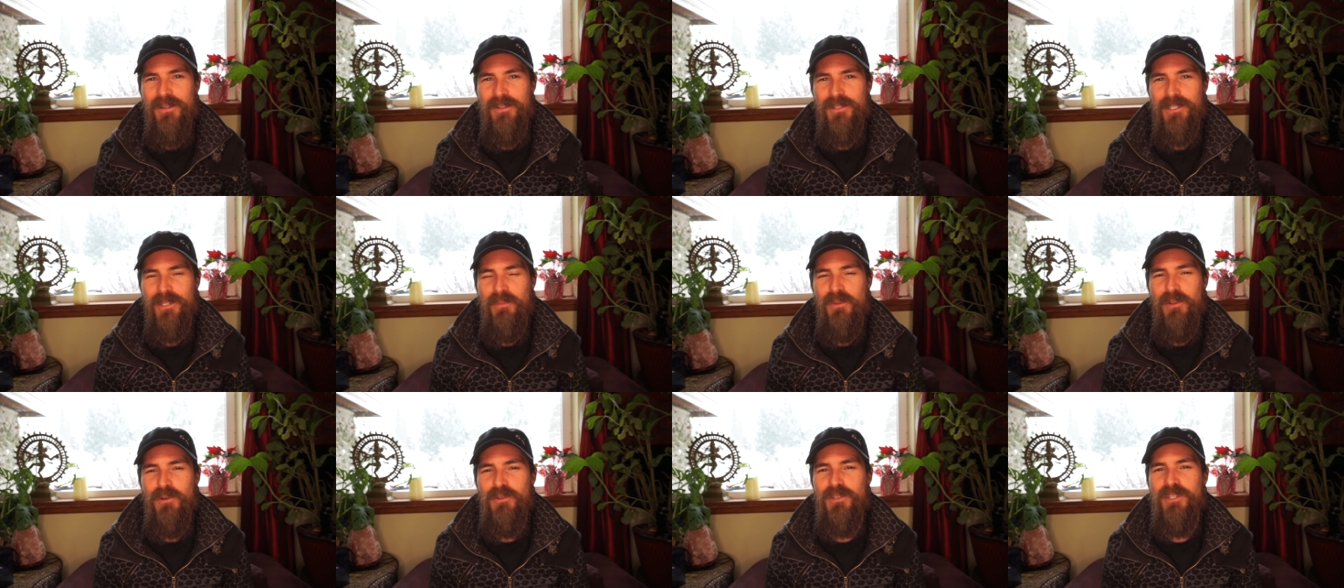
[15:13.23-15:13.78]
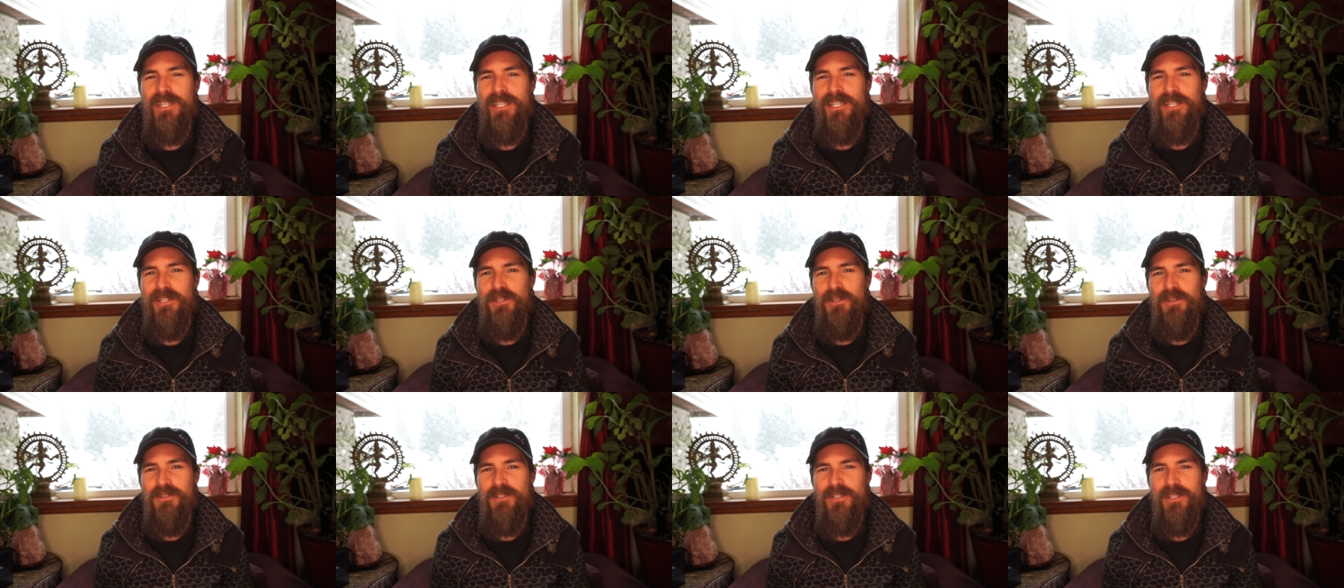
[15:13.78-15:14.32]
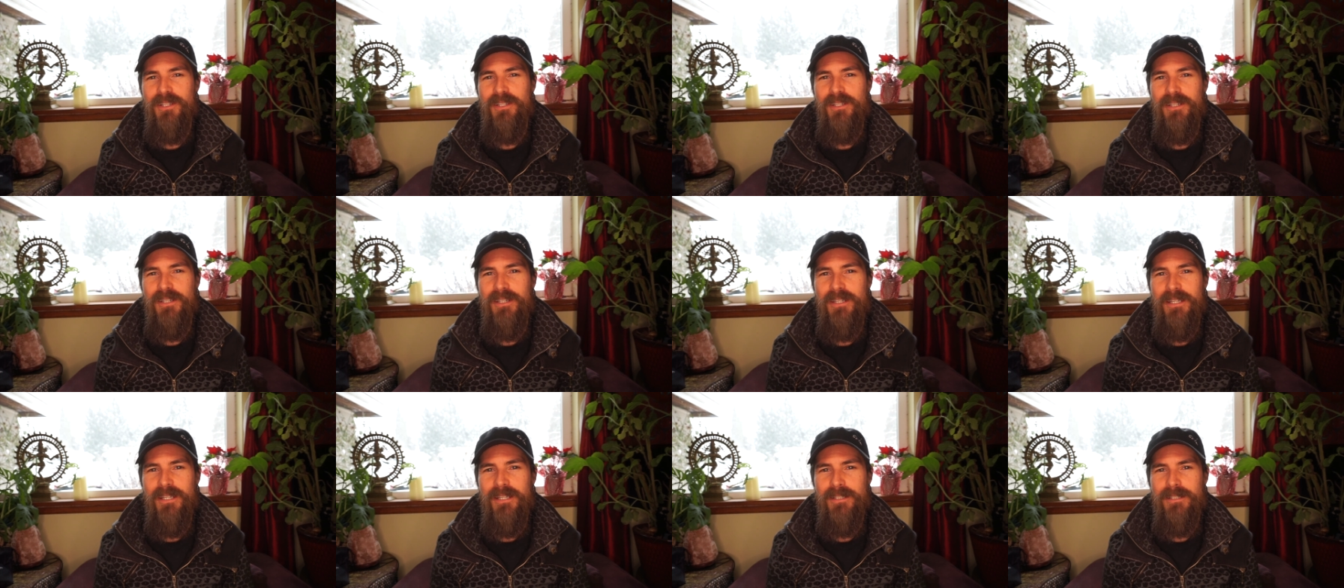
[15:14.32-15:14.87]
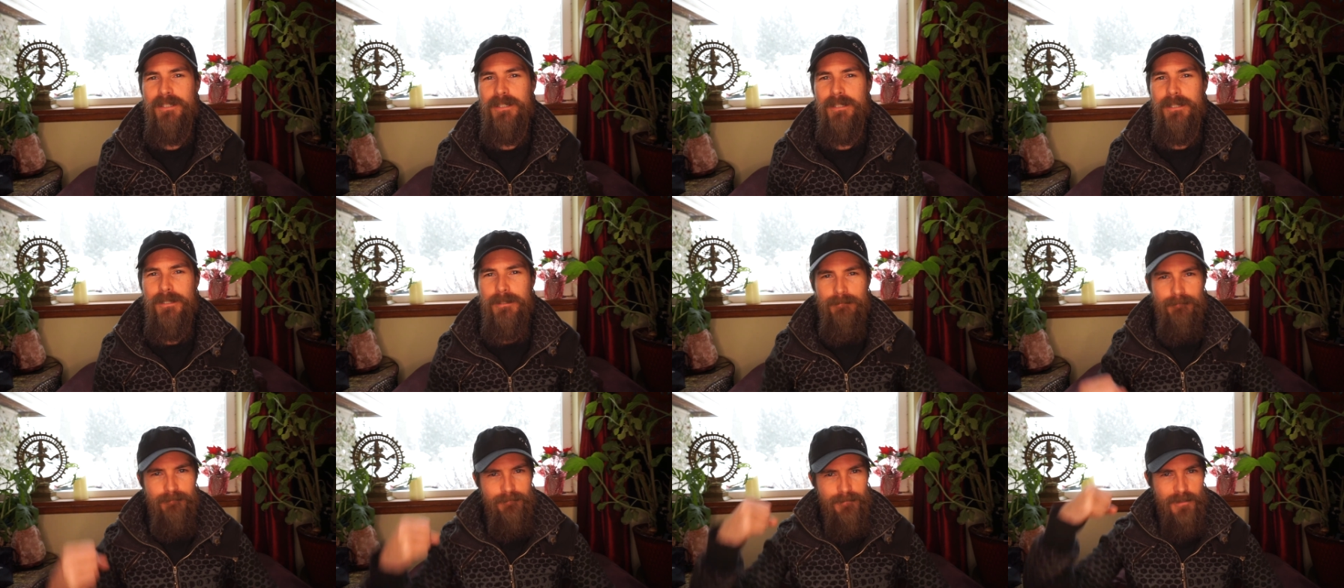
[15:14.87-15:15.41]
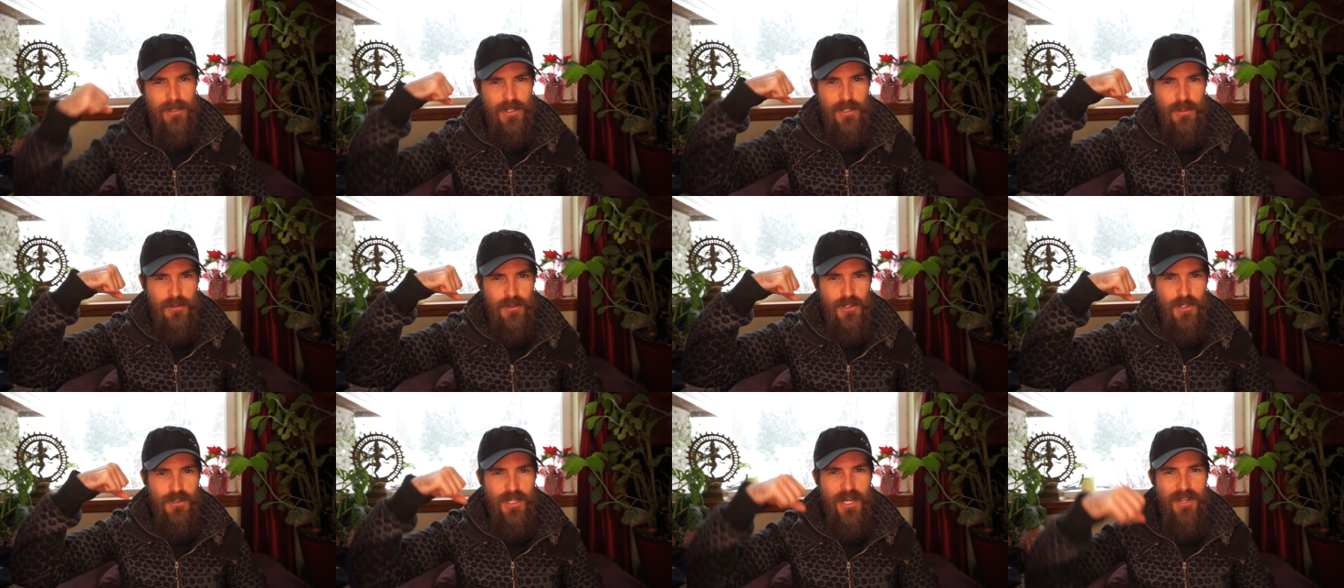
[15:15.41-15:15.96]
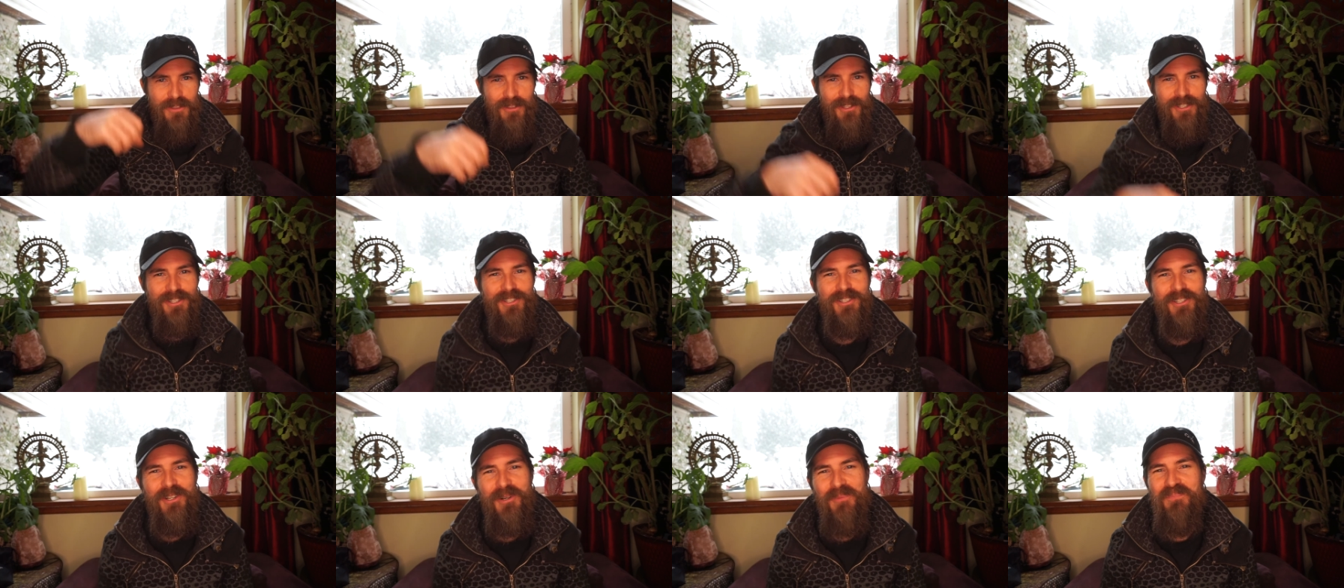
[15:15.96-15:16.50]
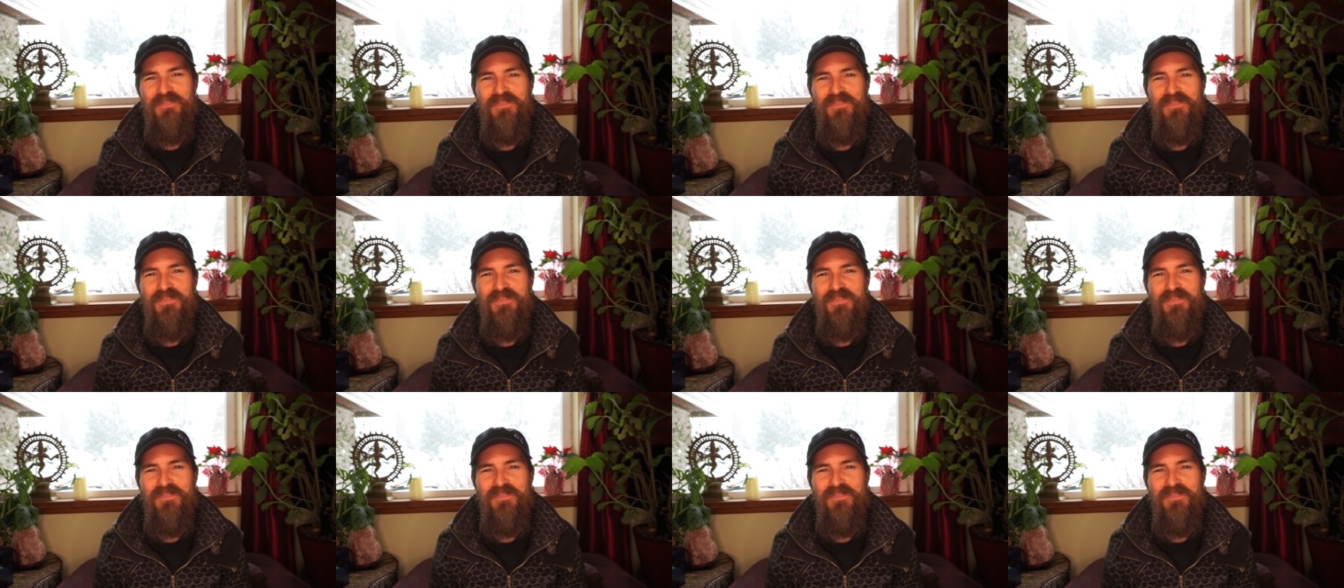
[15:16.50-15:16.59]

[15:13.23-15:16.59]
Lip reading: some of those skills get strengthened. So,